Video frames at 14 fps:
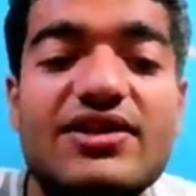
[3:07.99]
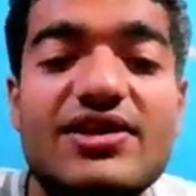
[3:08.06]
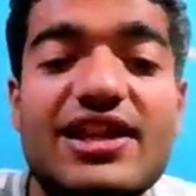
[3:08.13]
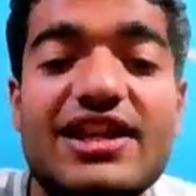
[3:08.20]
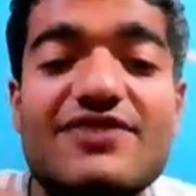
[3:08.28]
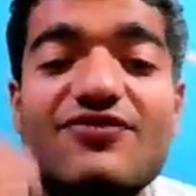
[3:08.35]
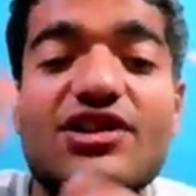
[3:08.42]

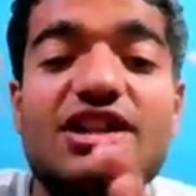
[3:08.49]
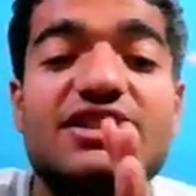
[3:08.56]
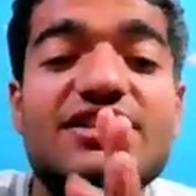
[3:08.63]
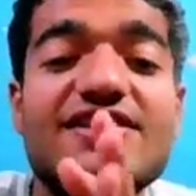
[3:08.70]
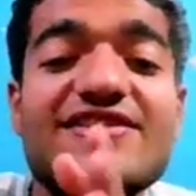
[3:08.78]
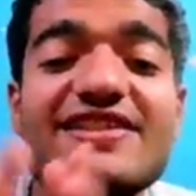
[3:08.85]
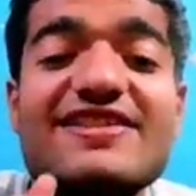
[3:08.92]
Like for in
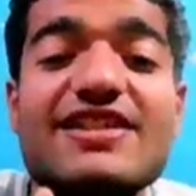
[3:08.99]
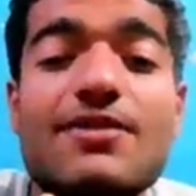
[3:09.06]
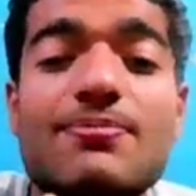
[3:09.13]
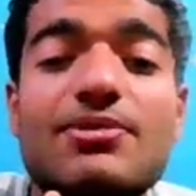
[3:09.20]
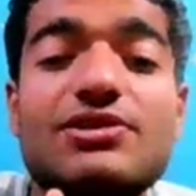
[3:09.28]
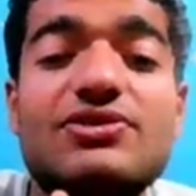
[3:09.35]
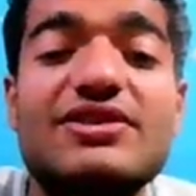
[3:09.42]
this
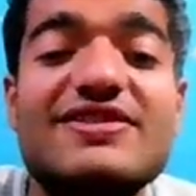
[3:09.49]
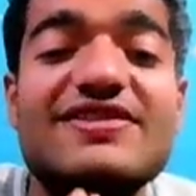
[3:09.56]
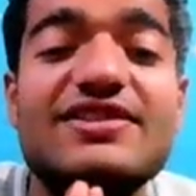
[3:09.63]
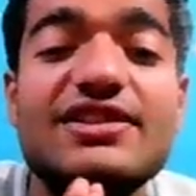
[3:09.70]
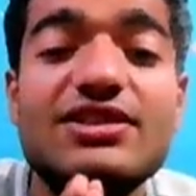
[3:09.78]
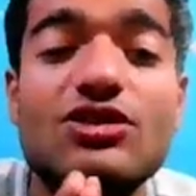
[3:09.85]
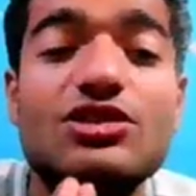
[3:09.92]
example, you can
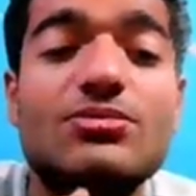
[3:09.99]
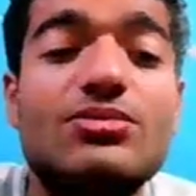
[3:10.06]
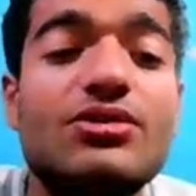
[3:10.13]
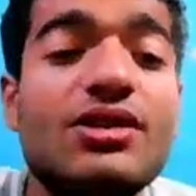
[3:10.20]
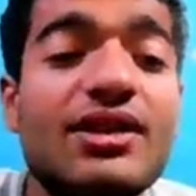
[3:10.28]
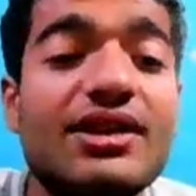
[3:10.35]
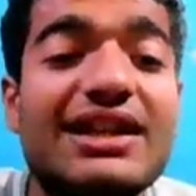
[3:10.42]
see on the
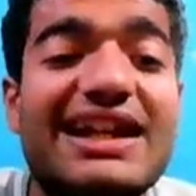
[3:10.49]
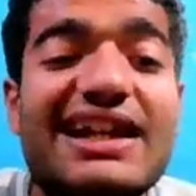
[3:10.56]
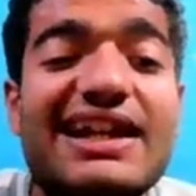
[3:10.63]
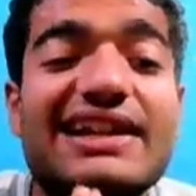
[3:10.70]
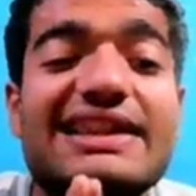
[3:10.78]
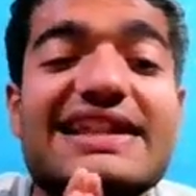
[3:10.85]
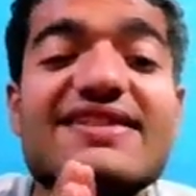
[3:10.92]
board,
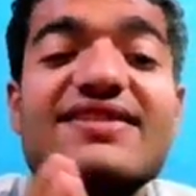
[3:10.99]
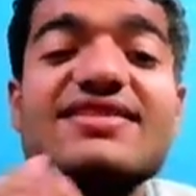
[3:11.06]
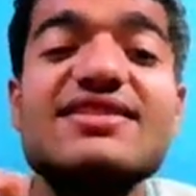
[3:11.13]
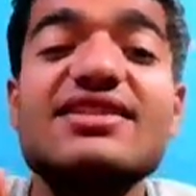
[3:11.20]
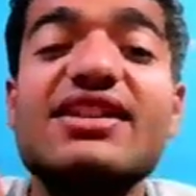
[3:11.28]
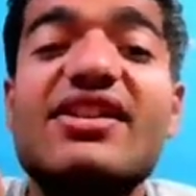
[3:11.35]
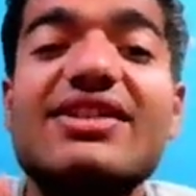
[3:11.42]
this is
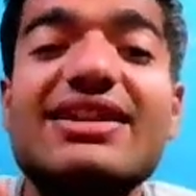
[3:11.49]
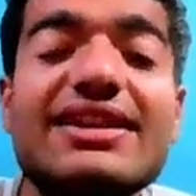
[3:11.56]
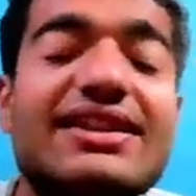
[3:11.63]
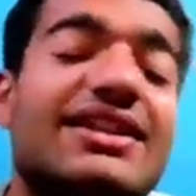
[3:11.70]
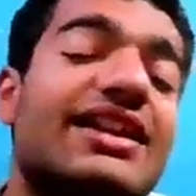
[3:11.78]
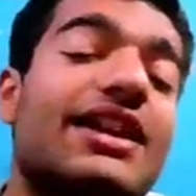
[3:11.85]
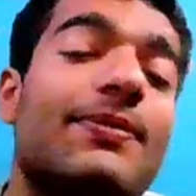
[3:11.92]
a
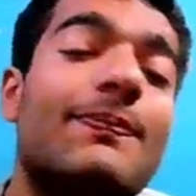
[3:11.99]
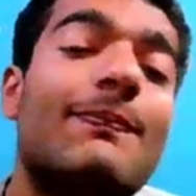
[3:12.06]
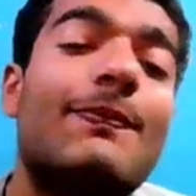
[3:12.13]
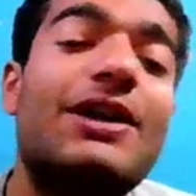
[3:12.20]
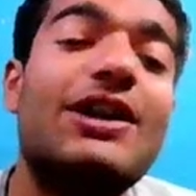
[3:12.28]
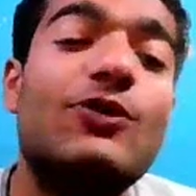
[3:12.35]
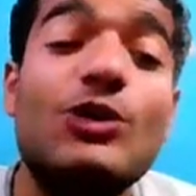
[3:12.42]
real game
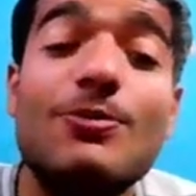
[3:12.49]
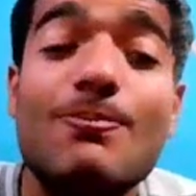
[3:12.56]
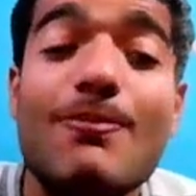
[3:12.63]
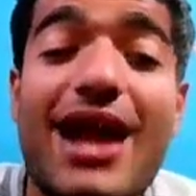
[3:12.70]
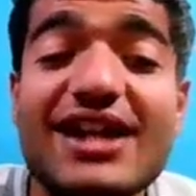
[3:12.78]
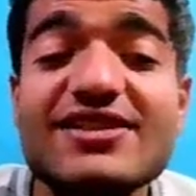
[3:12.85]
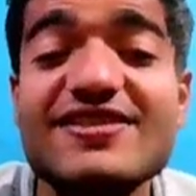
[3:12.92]
between
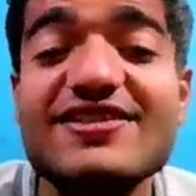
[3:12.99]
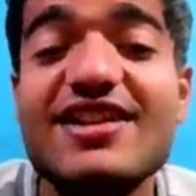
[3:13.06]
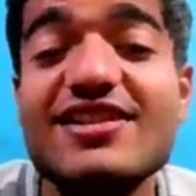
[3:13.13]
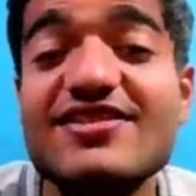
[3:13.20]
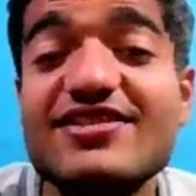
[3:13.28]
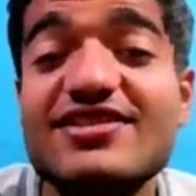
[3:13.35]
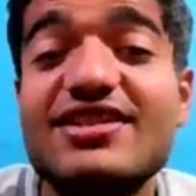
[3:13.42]
Magnus
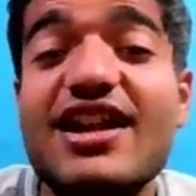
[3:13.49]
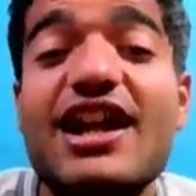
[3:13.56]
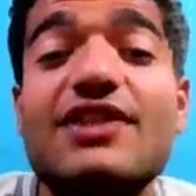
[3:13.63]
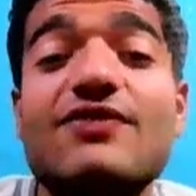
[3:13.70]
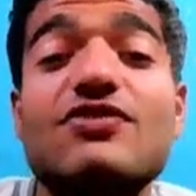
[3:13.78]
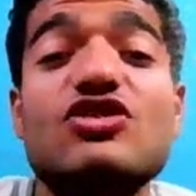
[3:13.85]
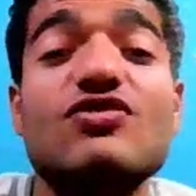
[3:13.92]
Carlsen
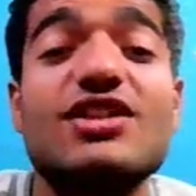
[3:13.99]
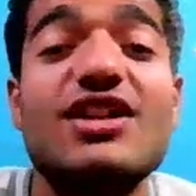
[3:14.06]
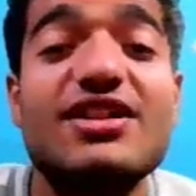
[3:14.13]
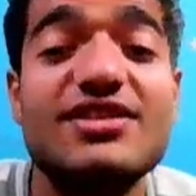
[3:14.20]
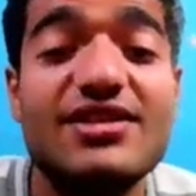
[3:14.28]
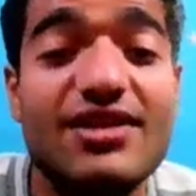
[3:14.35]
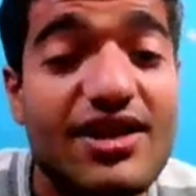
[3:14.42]
and
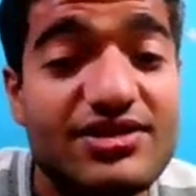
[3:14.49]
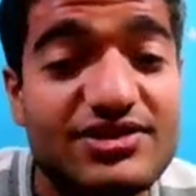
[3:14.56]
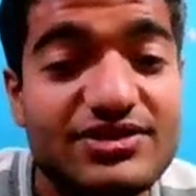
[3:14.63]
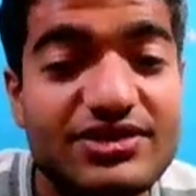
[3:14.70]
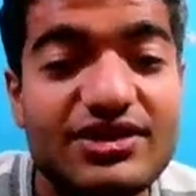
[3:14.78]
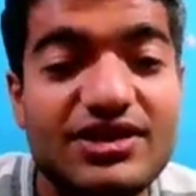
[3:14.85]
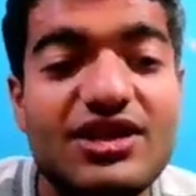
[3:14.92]
Vishwanathan
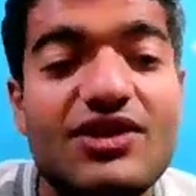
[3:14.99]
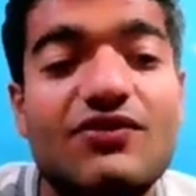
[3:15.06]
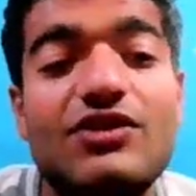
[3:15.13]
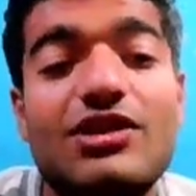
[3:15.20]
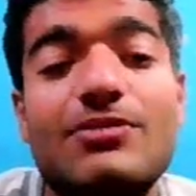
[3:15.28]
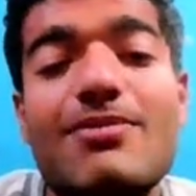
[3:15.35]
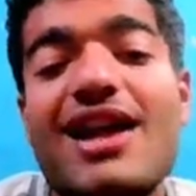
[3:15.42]
Anand,
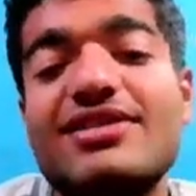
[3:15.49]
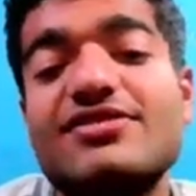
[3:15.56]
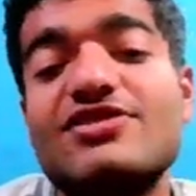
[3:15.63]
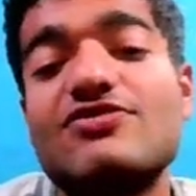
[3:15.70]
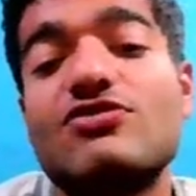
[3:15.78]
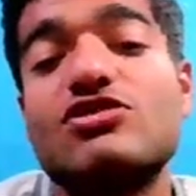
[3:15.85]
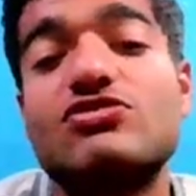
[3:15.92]
where
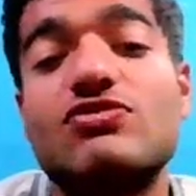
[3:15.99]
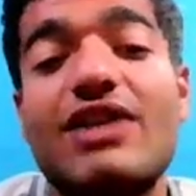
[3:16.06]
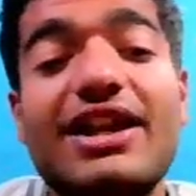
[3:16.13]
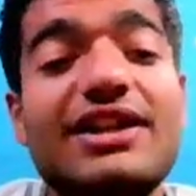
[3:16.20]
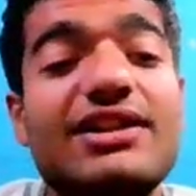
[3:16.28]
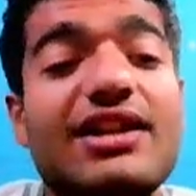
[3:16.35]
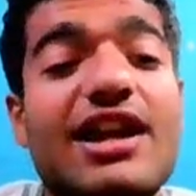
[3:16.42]
Magnus was
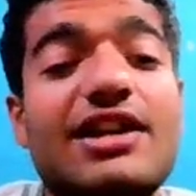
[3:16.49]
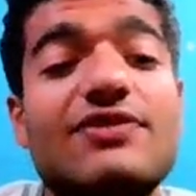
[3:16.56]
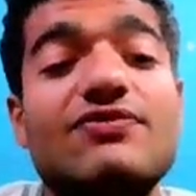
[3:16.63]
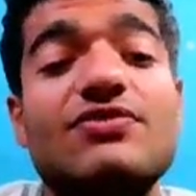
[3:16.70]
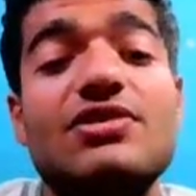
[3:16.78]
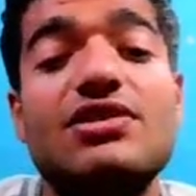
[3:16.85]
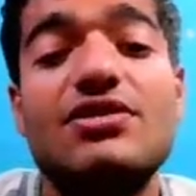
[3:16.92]
white
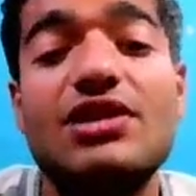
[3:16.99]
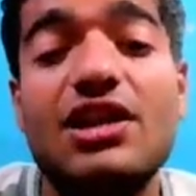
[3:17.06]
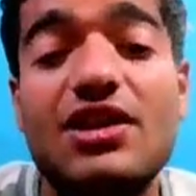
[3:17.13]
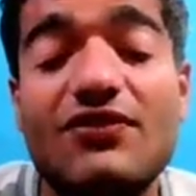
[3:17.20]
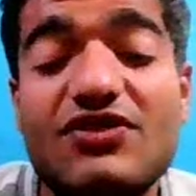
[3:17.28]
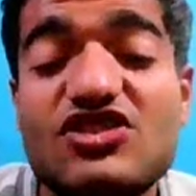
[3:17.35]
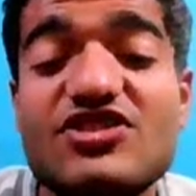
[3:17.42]
and
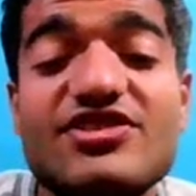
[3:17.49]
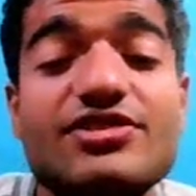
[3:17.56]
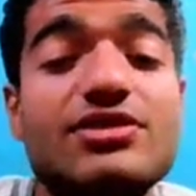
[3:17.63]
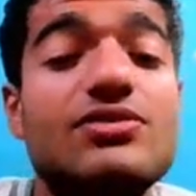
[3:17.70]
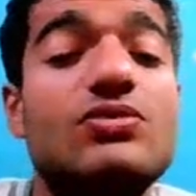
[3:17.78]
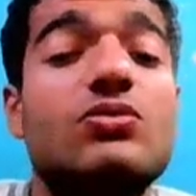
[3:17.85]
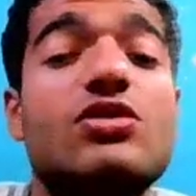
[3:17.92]
Vishy
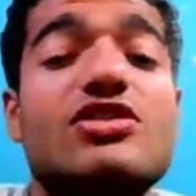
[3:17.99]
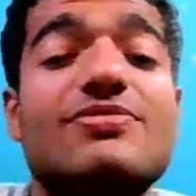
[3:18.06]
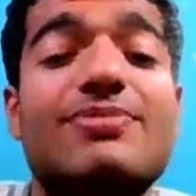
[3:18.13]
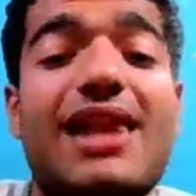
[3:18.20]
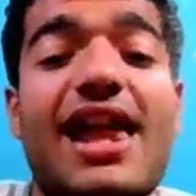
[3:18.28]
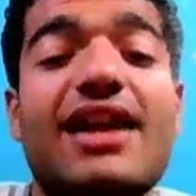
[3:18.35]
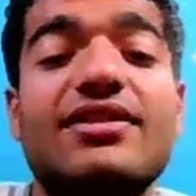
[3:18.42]
sir was
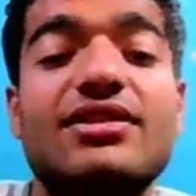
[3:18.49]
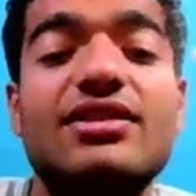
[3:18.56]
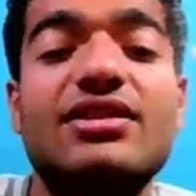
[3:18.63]
black.